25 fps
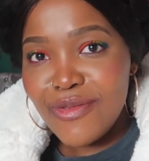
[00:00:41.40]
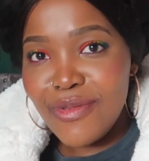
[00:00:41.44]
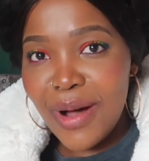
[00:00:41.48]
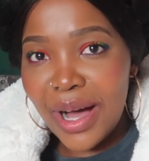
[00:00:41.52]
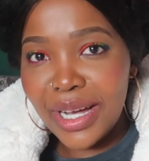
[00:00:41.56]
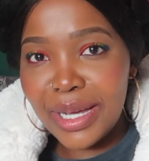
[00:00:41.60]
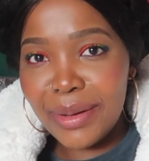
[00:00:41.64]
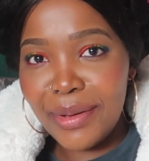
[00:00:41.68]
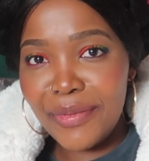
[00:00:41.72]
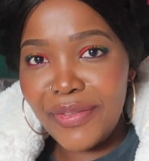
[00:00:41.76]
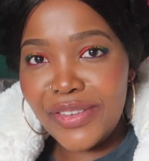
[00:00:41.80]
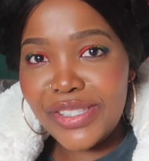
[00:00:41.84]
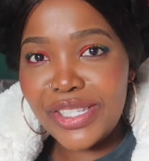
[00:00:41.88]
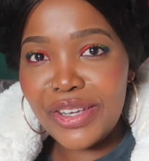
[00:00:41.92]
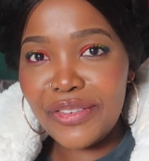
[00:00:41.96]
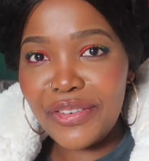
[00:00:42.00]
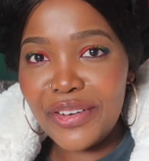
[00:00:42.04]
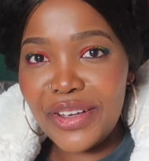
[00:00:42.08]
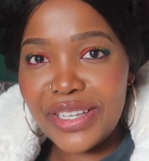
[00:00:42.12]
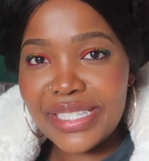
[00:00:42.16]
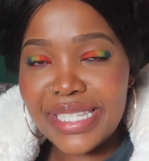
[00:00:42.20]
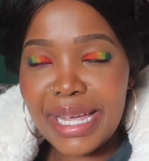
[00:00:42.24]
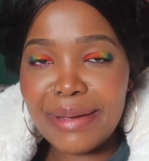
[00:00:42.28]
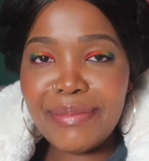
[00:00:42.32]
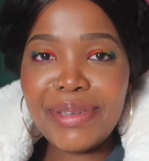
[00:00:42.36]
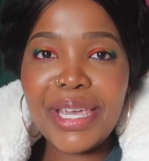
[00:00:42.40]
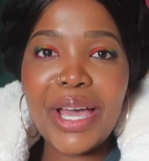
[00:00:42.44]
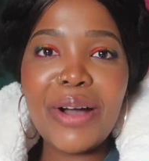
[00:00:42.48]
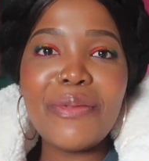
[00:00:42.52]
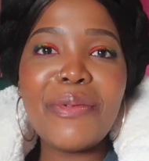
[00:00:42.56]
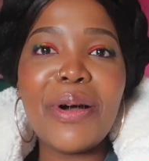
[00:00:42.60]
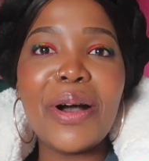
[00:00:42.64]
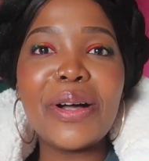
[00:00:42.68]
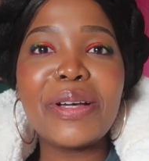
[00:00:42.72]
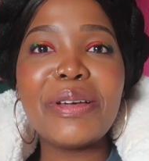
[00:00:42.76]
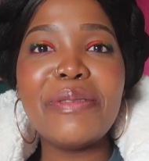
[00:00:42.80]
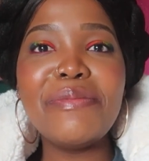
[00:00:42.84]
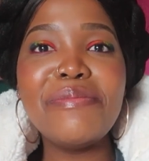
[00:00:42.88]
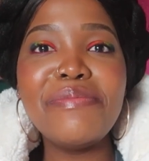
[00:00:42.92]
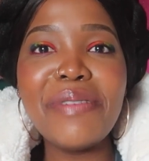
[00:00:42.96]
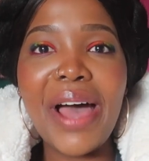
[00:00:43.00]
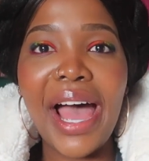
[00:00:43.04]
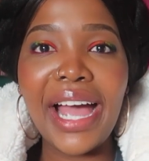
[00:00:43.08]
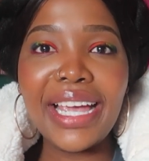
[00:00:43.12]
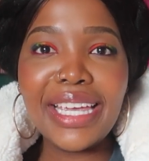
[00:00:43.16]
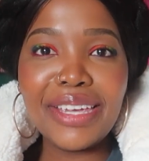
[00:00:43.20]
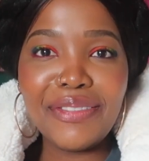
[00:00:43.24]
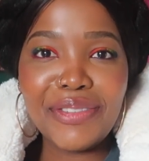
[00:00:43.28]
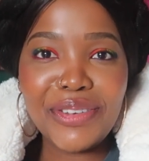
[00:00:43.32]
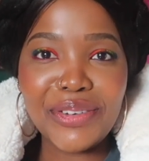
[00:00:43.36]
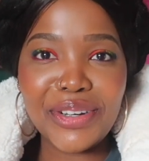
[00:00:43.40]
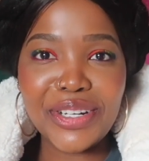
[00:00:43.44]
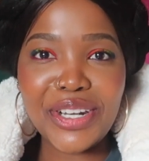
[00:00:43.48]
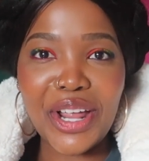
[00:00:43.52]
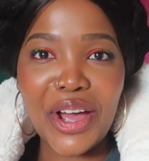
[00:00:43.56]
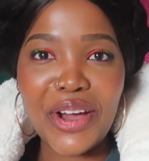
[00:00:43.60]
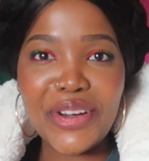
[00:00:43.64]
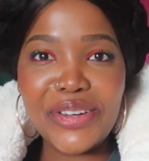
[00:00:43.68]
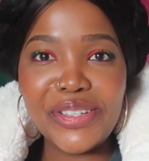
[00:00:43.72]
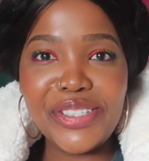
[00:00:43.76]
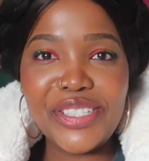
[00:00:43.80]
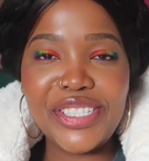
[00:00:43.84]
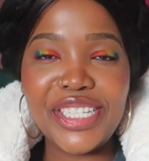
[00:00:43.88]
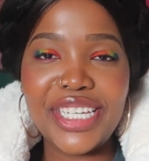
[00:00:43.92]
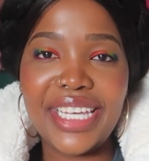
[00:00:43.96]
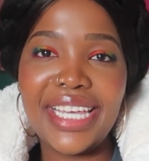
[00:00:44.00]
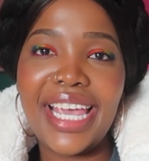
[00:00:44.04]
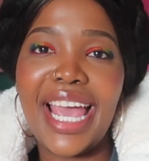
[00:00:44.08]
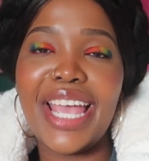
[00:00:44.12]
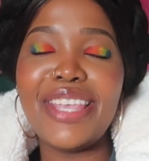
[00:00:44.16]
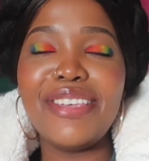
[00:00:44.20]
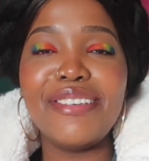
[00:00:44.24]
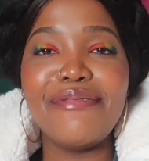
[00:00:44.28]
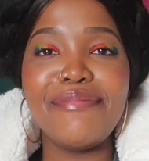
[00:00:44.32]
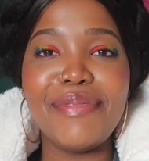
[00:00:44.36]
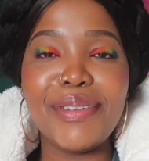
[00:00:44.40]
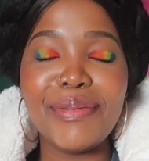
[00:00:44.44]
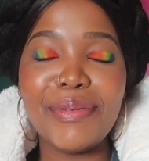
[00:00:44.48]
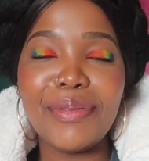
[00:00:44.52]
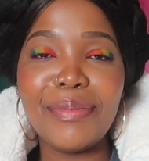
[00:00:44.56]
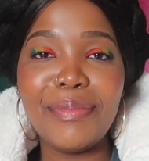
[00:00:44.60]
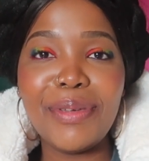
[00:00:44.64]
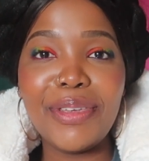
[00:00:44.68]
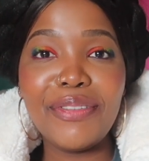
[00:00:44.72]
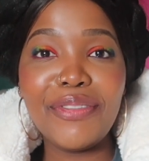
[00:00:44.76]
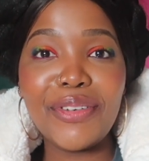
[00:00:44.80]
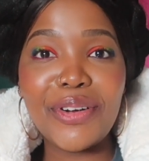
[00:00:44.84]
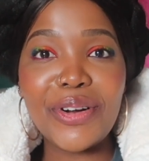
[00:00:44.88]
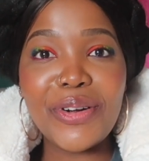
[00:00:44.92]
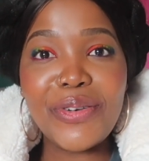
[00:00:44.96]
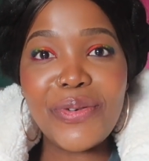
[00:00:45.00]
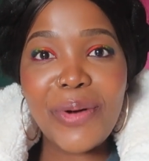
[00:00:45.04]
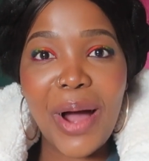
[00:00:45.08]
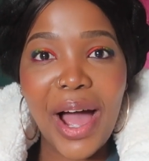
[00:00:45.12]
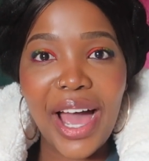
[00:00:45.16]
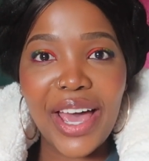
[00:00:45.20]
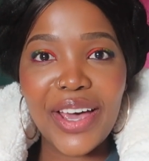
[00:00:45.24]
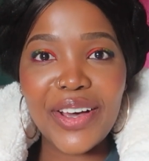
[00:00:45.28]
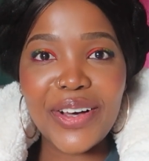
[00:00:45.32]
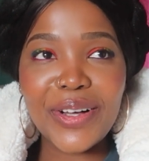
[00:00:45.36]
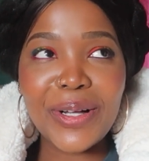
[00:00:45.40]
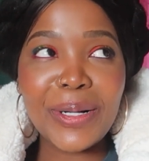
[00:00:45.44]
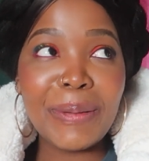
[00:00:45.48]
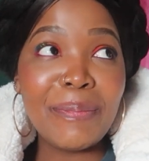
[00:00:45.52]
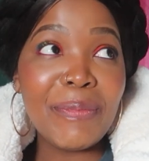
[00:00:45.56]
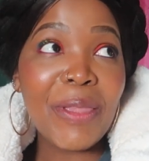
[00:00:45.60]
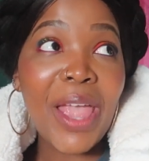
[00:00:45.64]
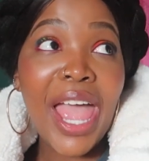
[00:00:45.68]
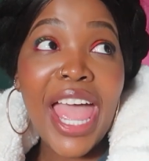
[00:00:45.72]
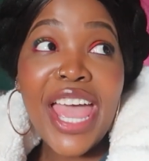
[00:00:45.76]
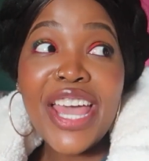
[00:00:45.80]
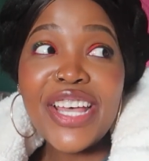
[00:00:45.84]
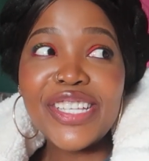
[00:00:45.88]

Welcome if it's your first time here, welcome back if you're an OG and you've been with me for a while.